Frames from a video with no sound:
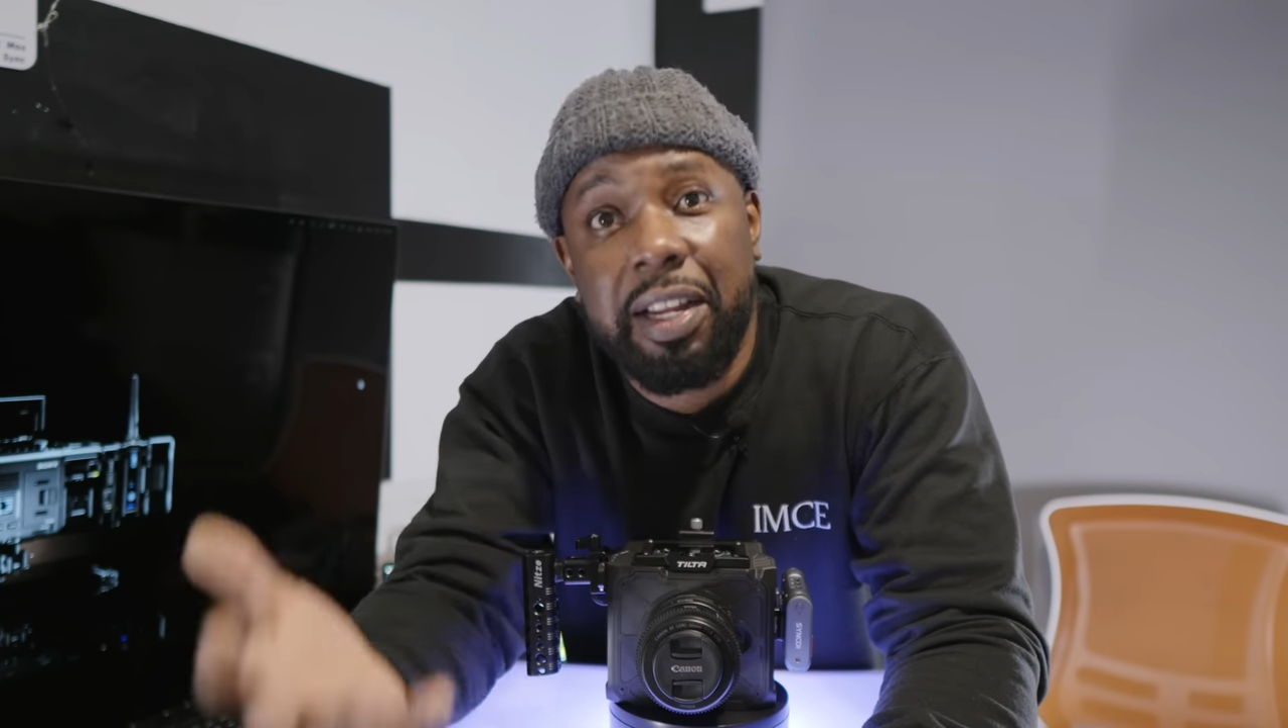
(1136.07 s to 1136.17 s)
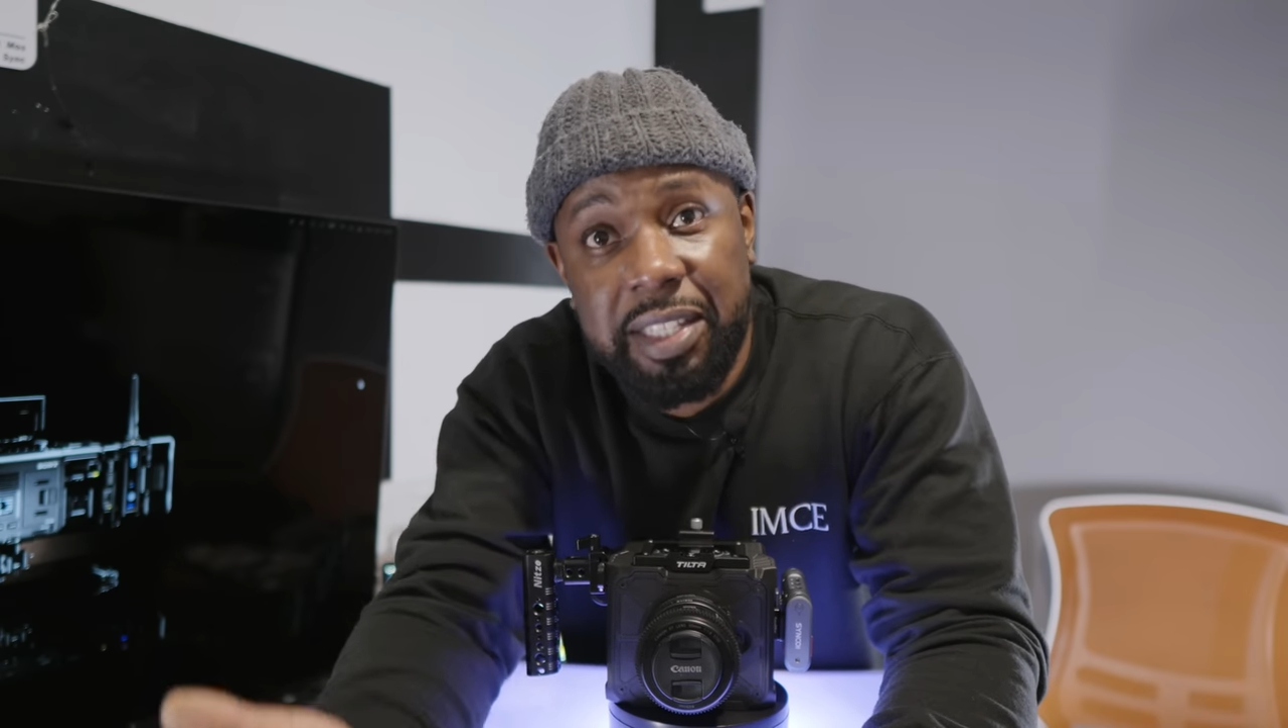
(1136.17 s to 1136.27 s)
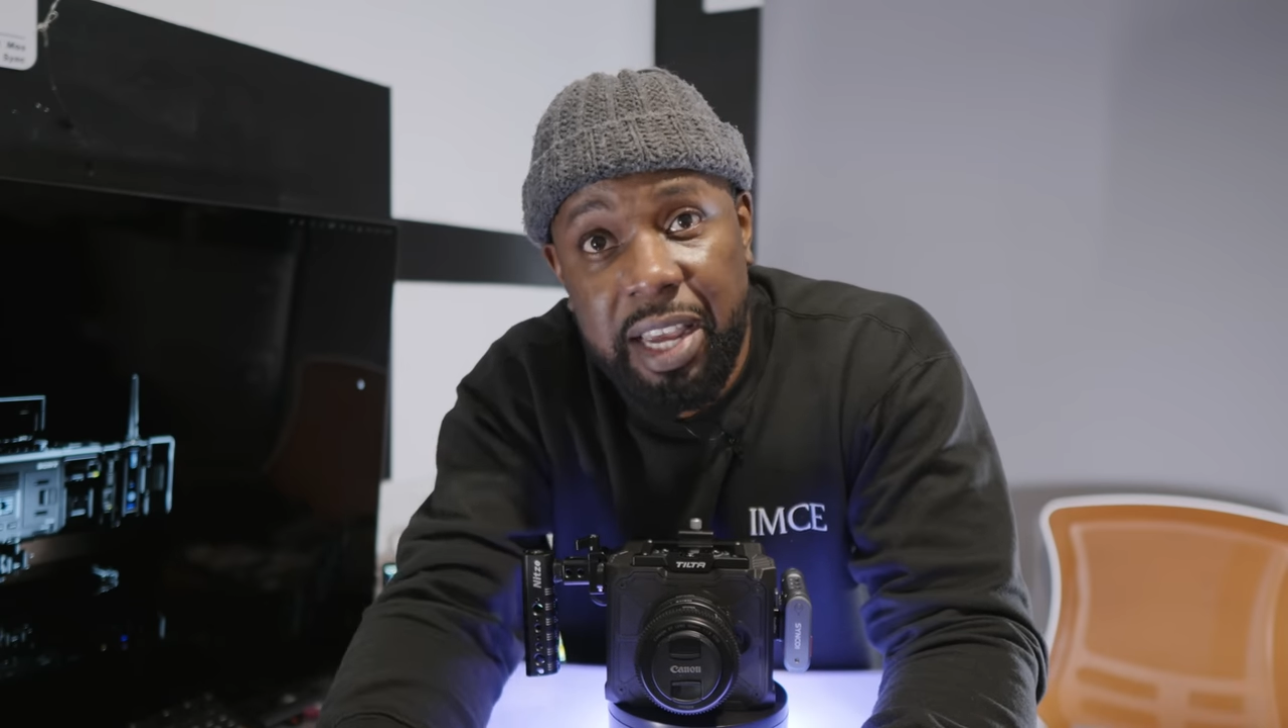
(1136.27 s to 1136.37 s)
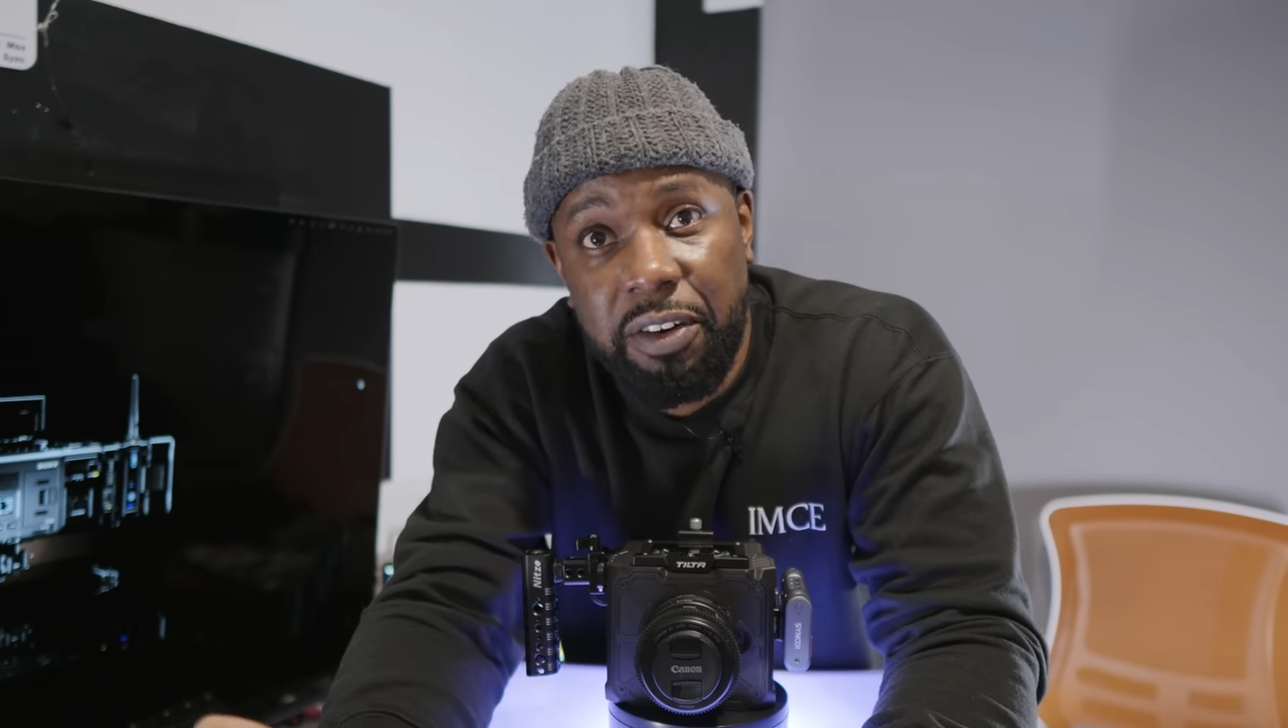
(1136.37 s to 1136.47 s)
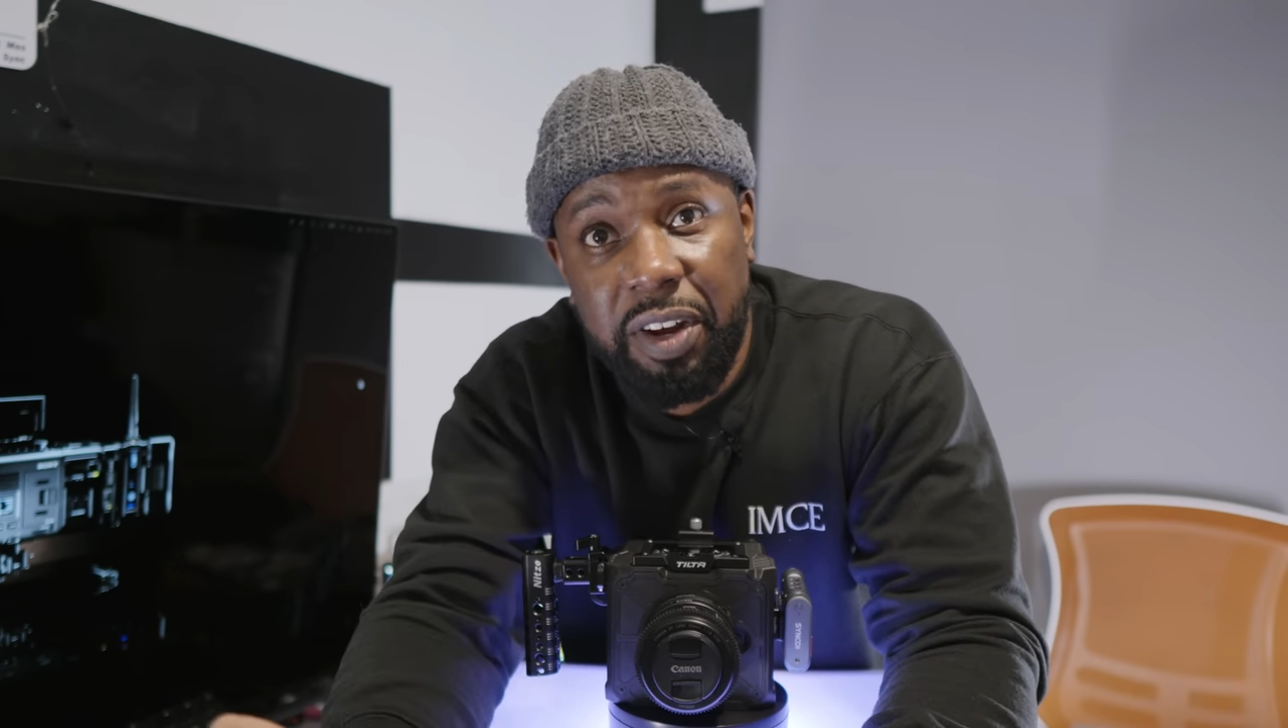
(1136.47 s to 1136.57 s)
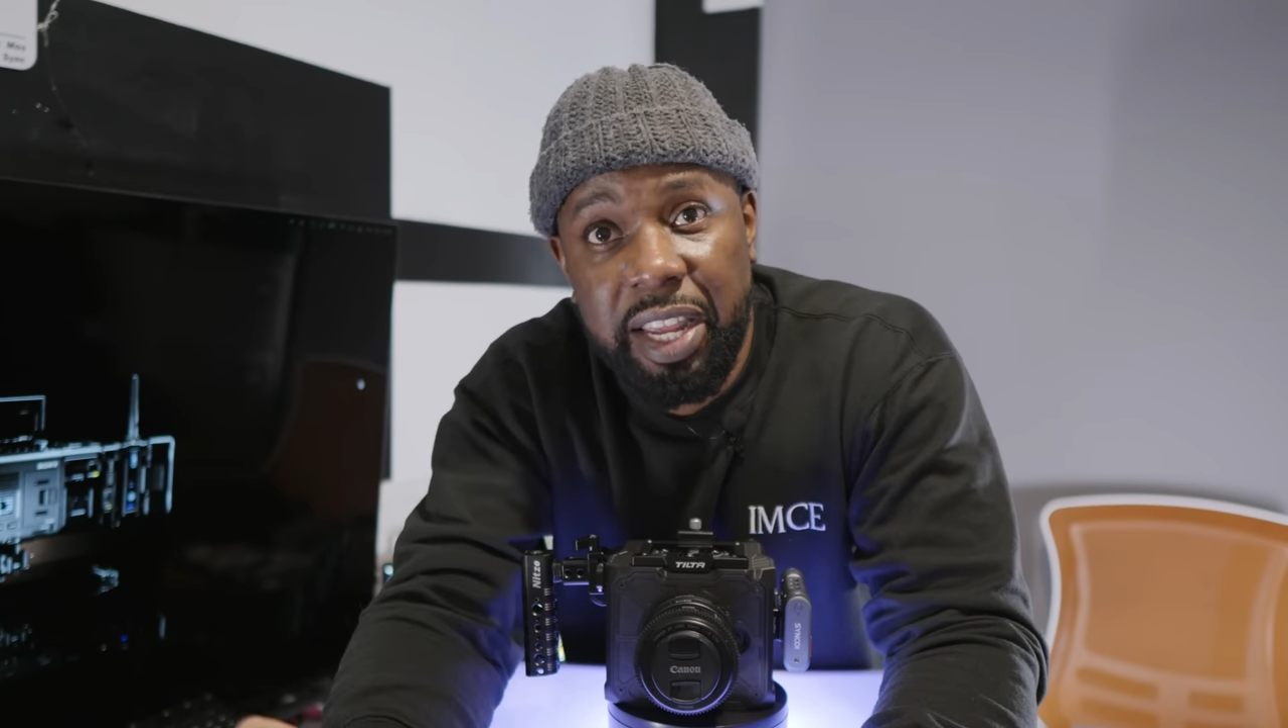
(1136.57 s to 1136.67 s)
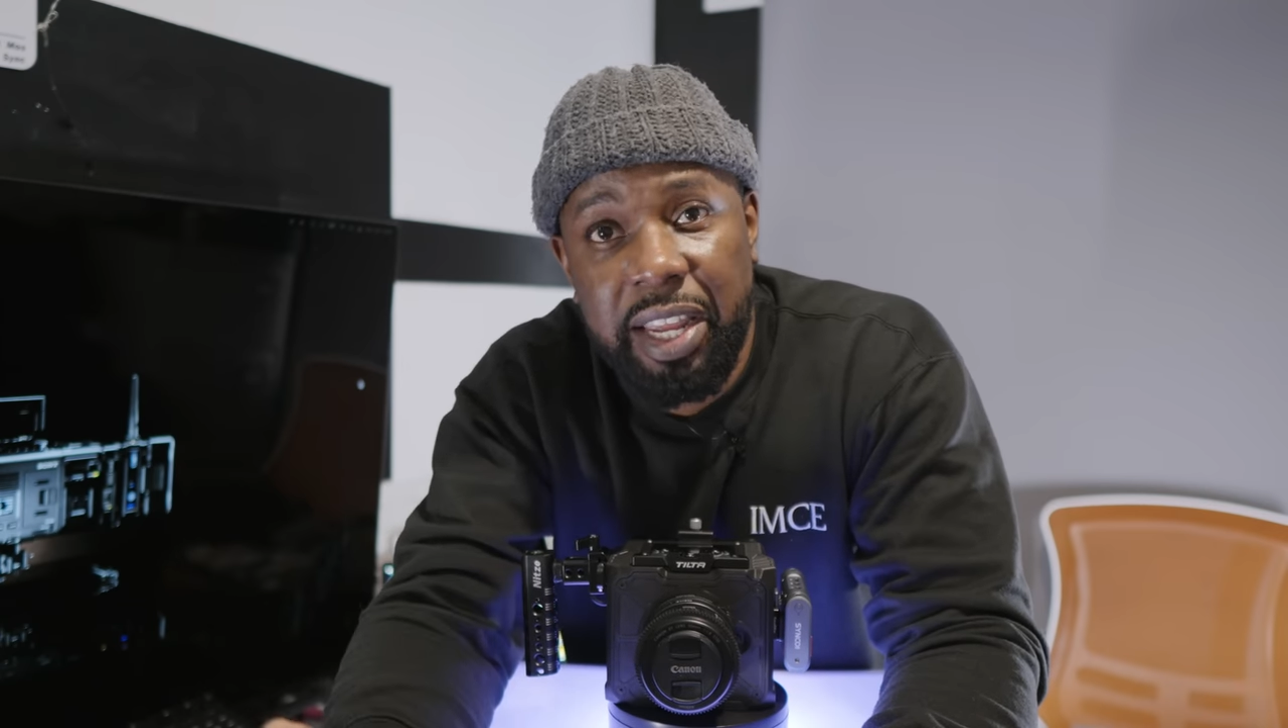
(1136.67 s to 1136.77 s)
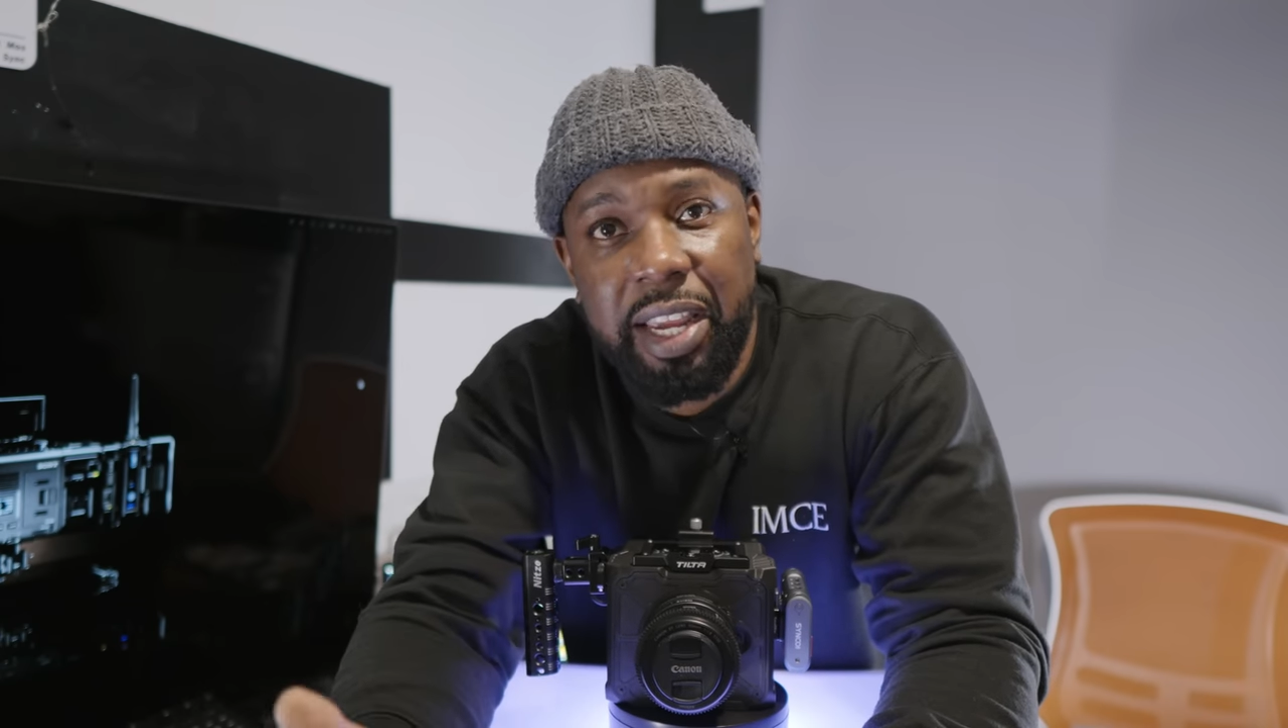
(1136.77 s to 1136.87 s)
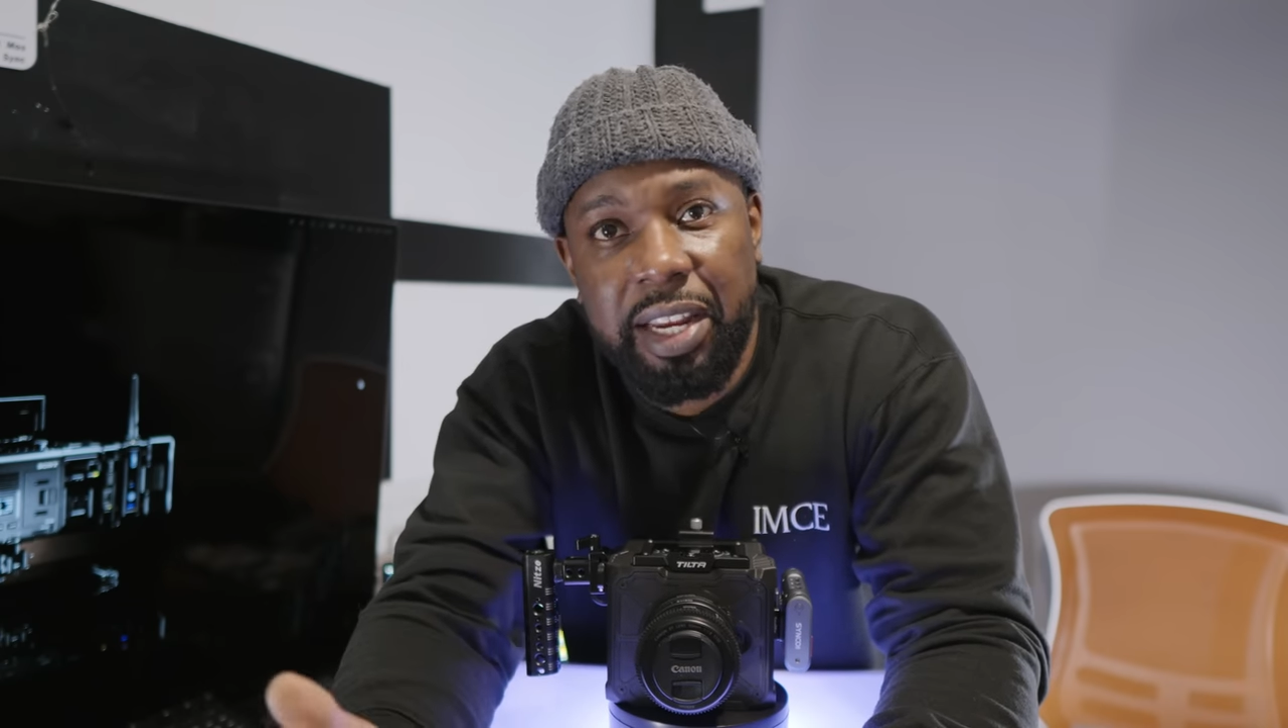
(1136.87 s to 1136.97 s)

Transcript: integrity